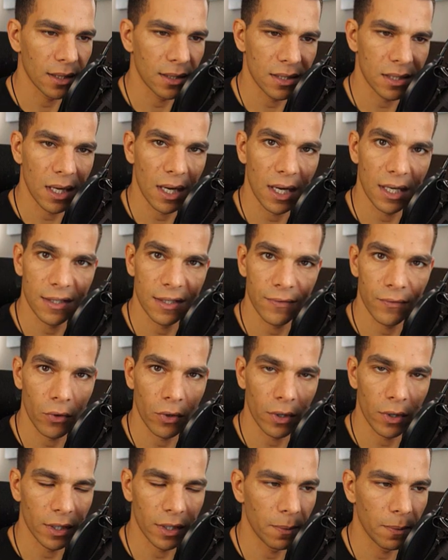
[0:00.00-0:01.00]
the size
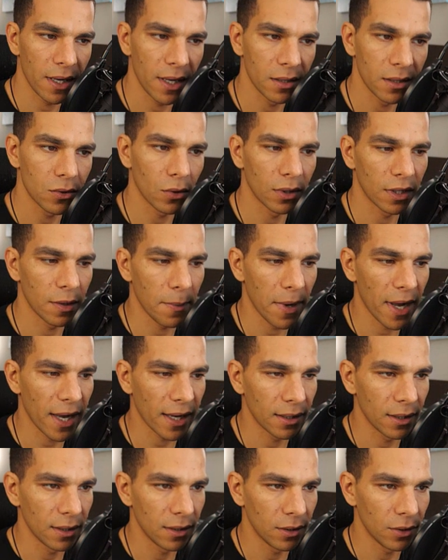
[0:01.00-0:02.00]
for it based on the
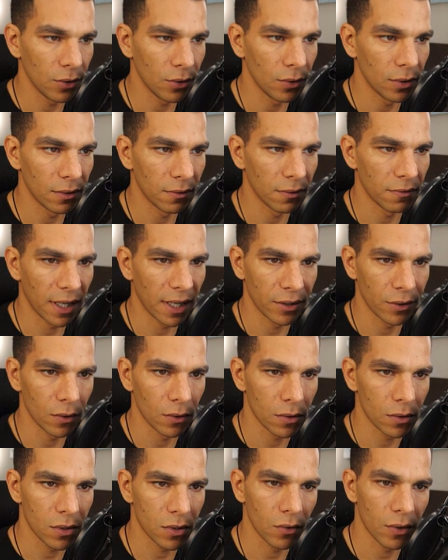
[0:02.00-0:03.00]
magnitude value.
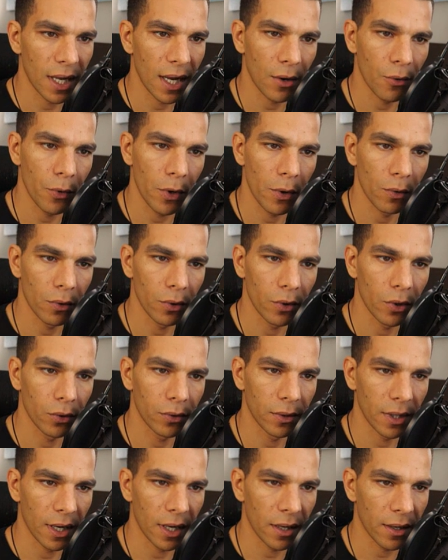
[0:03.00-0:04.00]
So now we will go
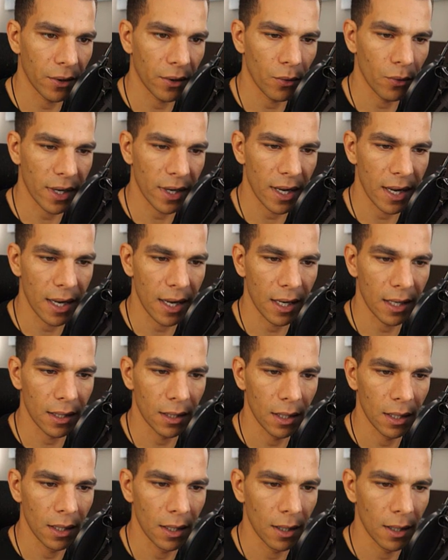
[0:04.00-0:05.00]
to the earthquake
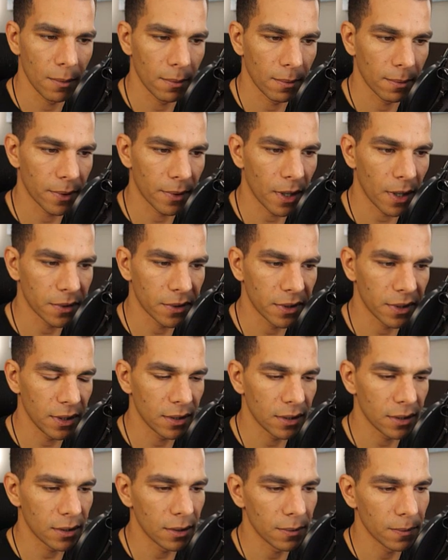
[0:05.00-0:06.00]
again,
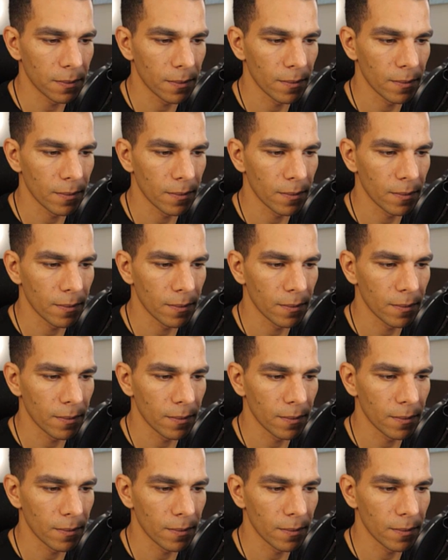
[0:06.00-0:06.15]
properties,